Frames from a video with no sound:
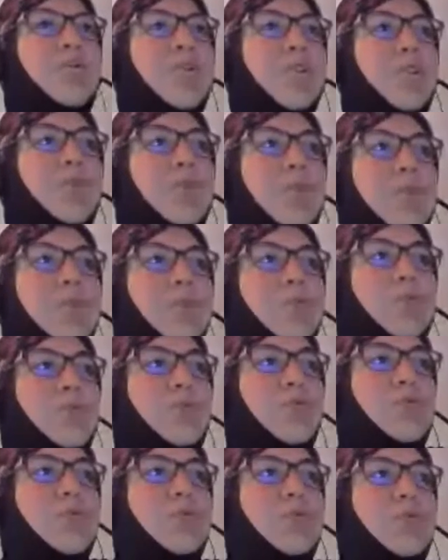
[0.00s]
Visual
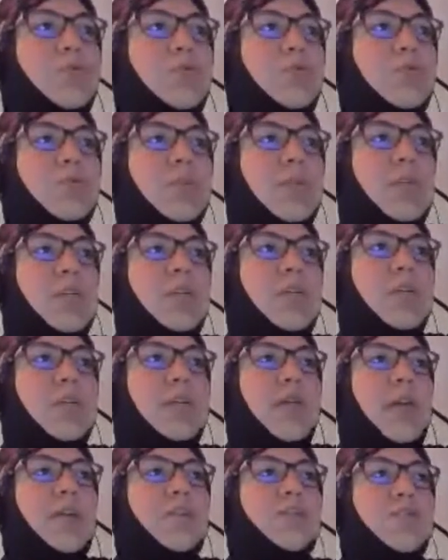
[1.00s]
Studio
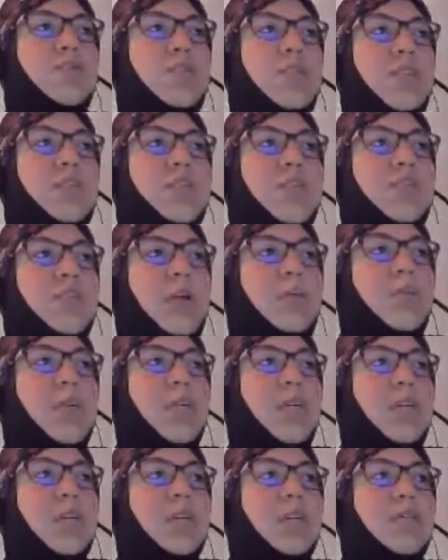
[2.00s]
Azure Service
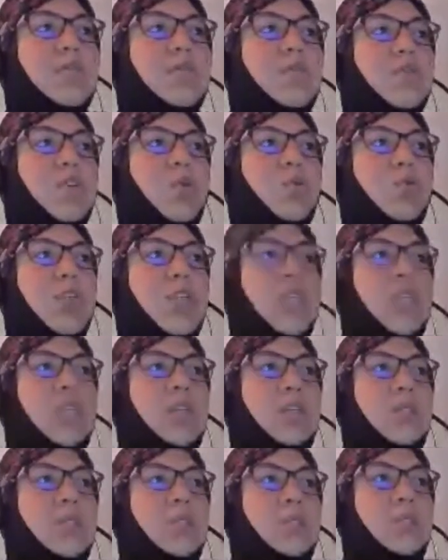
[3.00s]
Fabric. So we
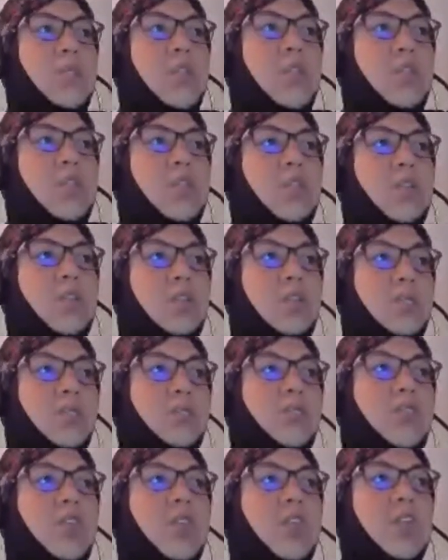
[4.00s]

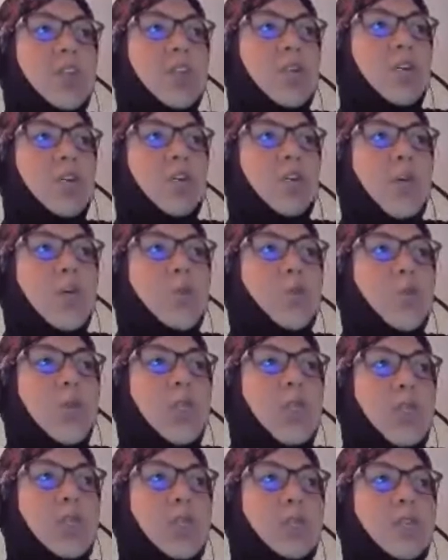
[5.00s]
fill all what we
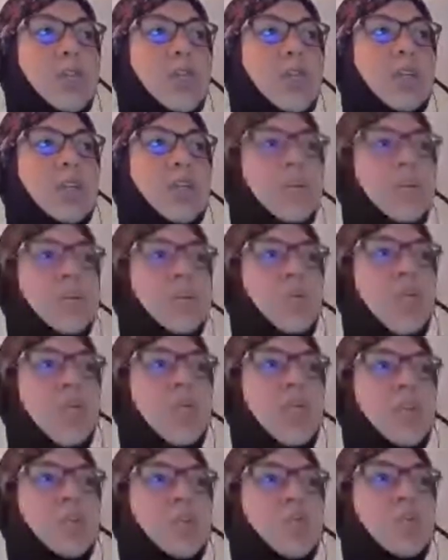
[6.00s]
need here. We
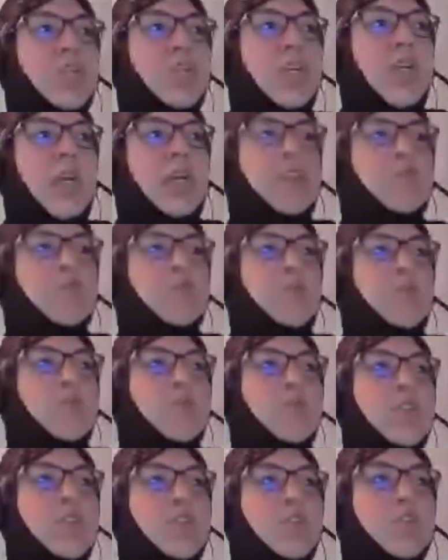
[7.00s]
need to create a new
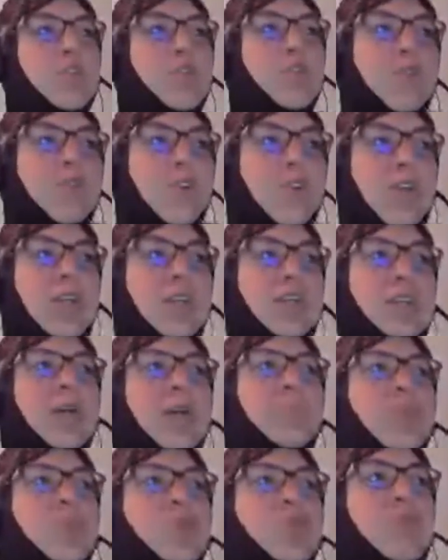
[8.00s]
research group, for
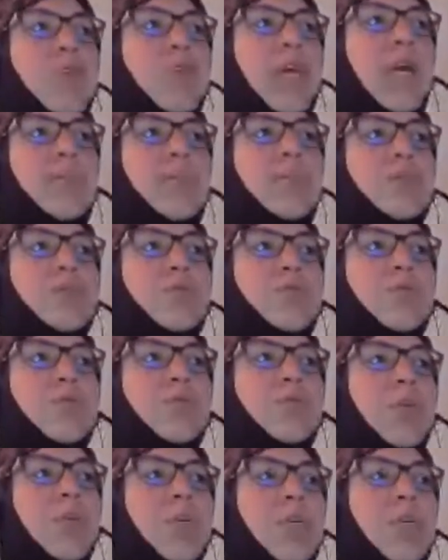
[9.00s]
example, to be able to